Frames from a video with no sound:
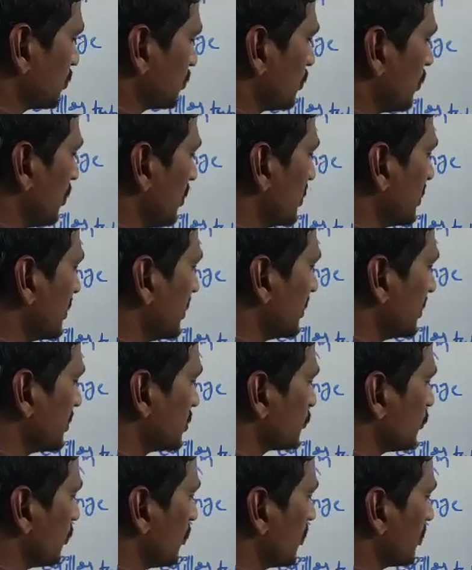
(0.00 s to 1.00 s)
The soil
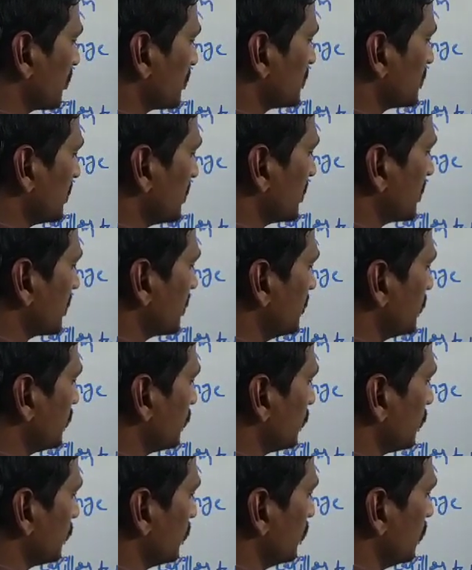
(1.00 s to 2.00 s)
contains water is
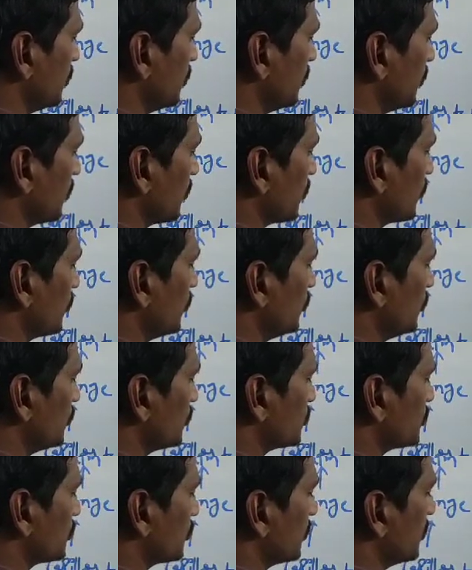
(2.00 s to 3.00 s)
entering to
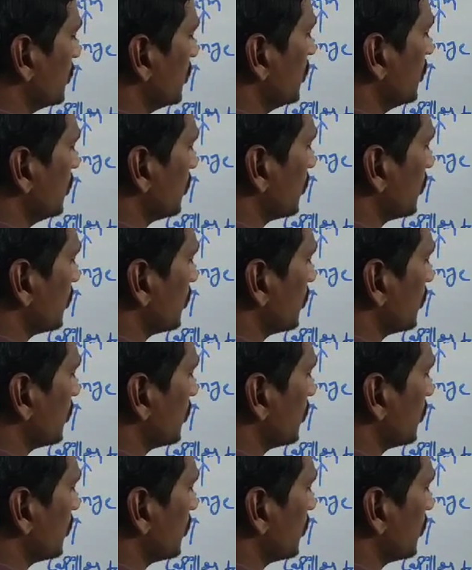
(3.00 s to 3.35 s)
roots.